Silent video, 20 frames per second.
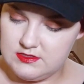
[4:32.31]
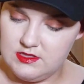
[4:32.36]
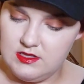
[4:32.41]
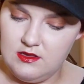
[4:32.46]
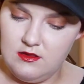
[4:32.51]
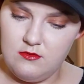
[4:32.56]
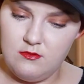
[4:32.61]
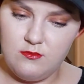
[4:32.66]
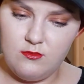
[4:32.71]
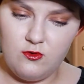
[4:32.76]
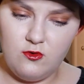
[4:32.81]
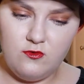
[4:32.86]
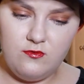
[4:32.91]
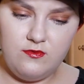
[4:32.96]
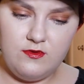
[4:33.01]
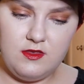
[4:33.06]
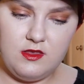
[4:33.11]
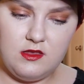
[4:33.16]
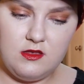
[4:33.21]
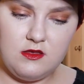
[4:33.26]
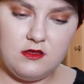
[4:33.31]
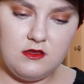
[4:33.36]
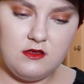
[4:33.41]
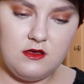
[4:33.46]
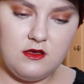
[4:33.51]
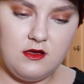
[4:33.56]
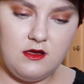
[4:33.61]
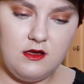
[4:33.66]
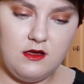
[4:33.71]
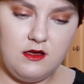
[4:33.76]
the Morphe
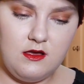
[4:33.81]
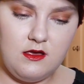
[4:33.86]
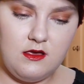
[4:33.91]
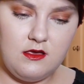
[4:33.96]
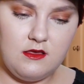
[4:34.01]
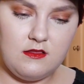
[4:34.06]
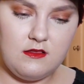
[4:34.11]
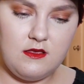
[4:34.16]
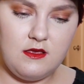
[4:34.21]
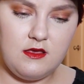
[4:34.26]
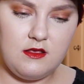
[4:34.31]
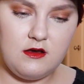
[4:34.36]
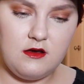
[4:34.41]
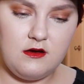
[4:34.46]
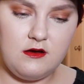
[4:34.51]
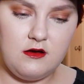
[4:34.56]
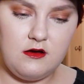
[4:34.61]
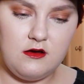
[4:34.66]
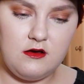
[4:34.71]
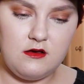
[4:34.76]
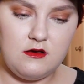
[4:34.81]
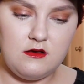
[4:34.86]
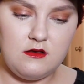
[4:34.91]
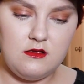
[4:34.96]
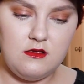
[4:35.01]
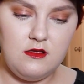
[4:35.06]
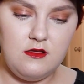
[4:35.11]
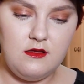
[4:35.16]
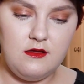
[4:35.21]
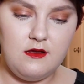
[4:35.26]
highlighter,
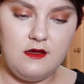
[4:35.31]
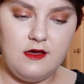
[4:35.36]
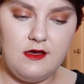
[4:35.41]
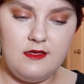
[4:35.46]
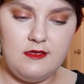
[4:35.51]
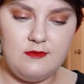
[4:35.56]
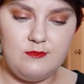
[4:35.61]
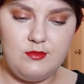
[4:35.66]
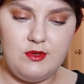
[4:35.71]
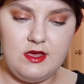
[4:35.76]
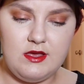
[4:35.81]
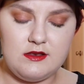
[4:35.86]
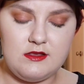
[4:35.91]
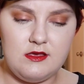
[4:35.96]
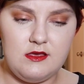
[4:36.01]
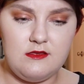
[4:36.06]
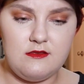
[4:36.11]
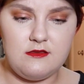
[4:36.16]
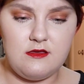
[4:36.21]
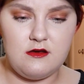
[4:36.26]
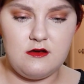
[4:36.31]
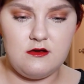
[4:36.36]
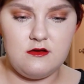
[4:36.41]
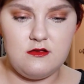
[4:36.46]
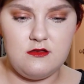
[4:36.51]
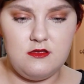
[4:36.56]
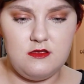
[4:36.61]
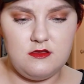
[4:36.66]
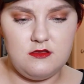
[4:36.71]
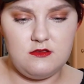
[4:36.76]
high impact
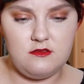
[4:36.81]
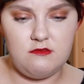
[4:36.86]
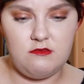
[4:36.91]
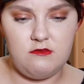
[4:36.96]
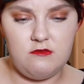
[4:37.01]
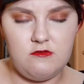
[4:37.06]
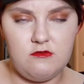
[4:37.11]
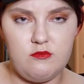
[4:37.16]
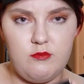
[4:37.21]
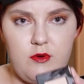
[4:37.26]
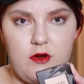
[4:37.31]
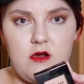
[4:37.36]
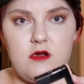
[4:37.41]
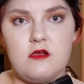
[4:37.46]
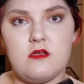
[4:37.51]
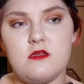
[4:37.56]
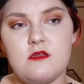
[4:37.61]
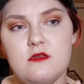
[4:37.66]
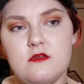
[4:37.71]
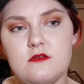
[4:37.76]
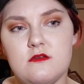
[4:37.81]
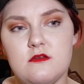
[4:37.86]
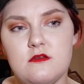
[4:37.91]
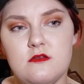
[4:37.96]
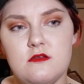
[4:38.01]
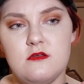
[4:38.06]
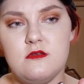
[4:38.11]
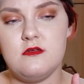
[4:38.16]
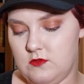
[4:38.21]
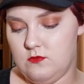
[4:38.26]
highlighter in Spark.
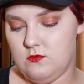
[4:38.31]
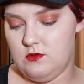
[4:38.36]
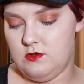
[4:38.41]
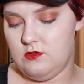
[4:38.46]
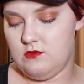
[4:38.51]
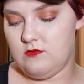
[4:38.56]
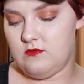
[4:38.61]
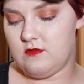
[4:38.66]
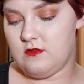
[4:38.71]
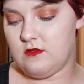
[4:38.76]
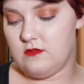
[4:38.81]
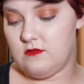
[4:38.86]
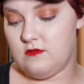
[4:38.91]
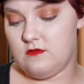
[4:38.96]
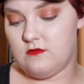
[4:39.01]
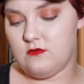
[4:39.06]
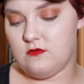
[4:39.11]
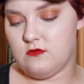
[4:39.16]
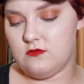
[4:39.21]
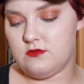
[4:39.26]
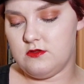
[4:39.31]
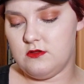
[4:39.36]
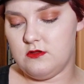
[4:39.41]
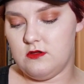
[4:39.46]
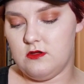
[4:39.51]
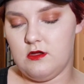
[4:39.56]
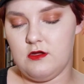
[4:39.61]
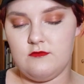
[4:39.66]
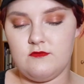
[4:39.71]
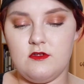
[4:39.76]
We do sell these at
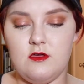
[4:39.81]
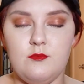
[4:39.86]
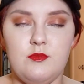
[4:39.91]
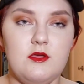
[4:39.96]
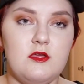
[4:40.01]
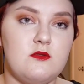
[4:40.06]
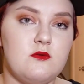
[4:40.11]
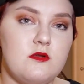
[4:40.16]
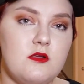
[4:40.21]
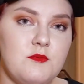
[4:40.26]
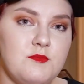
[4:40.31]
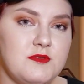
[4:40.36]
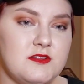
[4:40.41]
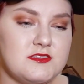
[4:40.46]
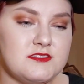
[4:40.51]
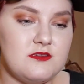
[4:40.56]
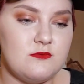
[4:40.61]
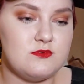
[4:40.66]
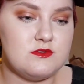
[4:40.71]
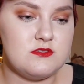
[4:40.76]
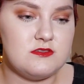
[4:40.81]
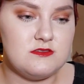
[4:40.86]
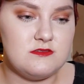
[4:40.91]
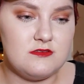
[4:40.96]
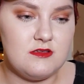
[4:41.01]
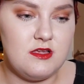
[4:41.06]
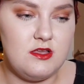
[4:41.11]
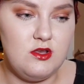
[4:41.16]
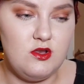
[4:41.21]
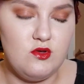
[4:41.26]
Ulta. I've not picked one up because
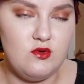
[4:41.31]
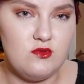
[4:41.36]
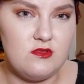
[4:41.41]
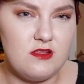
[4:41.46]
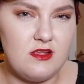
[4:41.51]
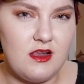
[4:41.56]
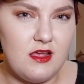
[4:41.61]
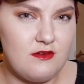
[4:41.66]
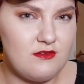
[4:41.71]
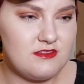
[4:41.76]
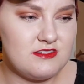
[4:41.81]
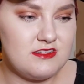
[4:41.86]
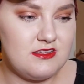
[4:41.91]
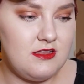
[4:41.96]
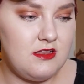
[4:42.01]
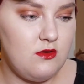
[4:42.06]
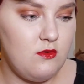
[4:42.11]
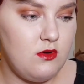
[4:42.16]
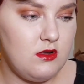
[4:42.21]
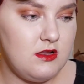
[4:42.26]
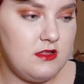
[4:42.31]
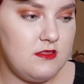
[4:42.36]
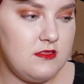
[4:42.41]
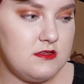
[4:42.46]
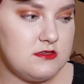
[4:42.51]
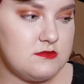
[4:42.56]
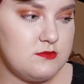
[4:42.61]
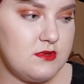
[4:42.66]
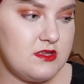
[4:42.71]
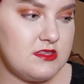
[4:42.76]
I knew that I was getting one in
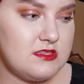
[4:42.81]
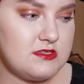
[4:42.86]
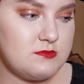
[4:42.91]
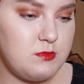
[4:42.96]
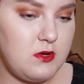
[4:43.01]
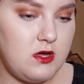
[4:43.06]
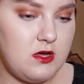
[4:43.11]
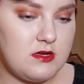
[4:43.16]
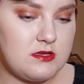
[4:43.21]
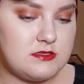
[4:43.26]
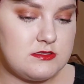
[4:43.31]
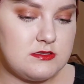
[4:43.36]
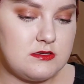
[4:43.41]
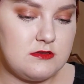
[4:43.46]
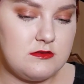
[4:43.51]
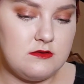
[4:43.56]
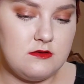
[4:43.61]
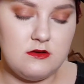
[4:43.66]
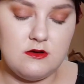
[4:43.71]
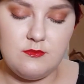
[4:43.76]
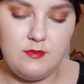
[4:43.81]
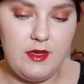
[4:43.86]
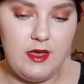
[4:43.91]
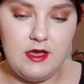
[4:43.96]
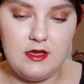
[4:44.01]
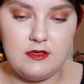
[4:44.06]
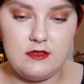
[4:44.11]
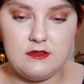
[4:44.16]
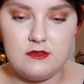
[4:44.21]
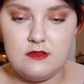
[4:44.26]
this month's box or
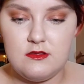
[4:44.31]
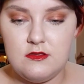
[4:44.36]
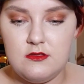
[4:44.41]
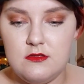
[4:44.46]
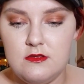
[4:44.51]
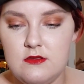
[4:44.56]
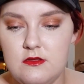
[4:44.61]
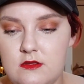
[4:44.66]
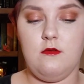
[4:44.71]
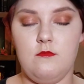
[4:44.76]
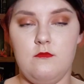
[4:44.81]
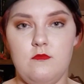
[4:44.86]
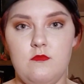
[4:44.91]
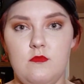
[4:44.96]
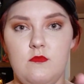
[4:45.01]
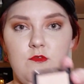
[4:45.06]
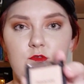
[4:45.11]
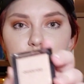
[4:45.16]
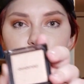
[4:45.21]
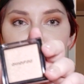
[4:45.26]
bag. It's